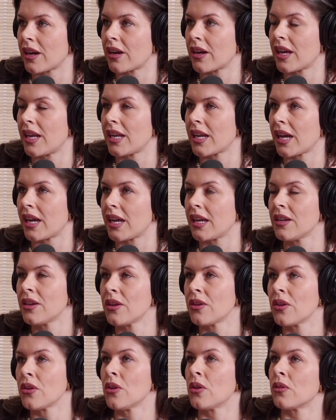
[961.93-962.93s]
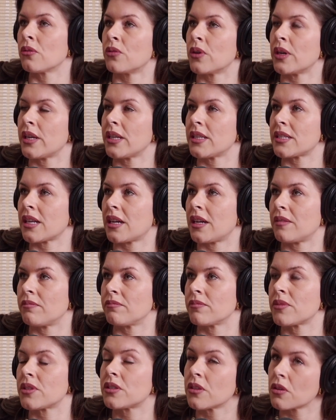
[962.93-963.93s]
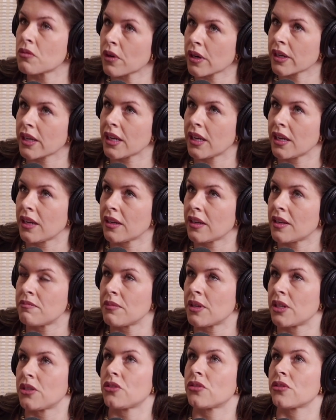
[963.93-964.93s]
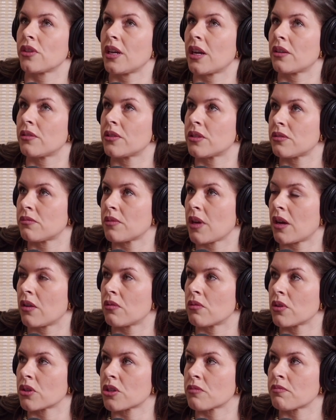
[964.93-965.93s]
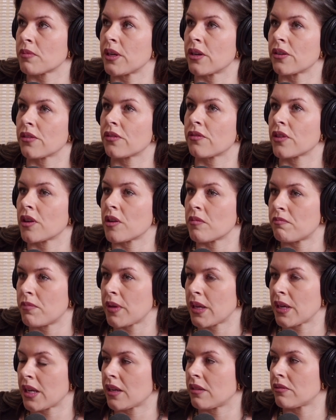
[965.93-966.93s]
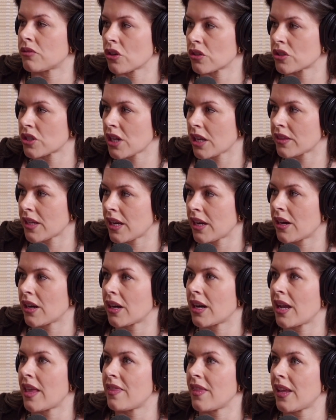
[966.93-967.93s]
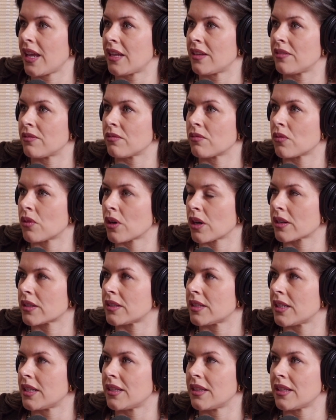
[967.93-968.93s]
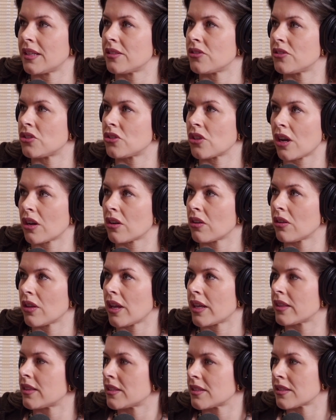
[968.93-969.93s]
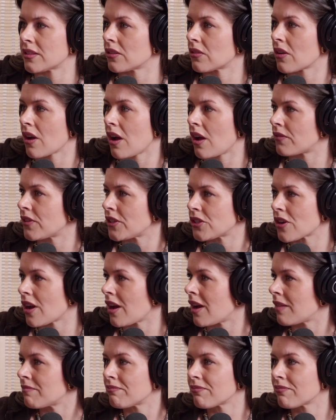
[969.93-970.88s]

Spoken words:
and I was still working in ministry. I was a worship leader for a big church out there, and then worked in the jungle at this little coffee shop.